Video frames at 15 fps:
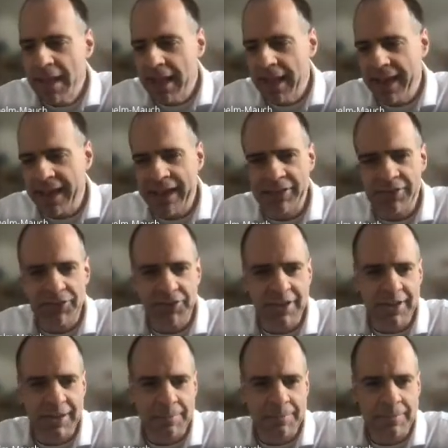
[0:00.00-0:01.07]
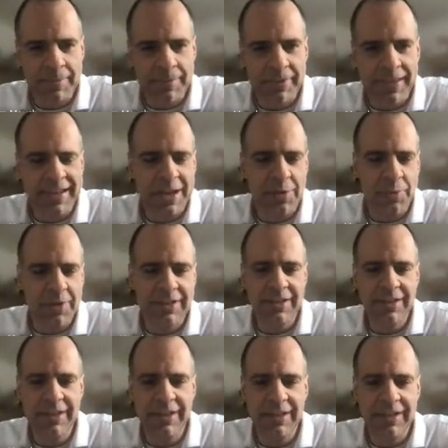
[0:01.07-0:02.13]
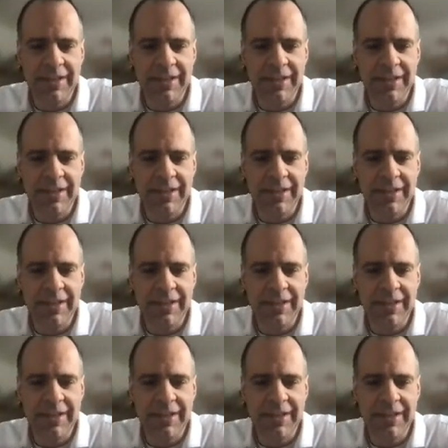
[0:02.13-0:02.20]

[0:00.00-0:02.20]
And then I will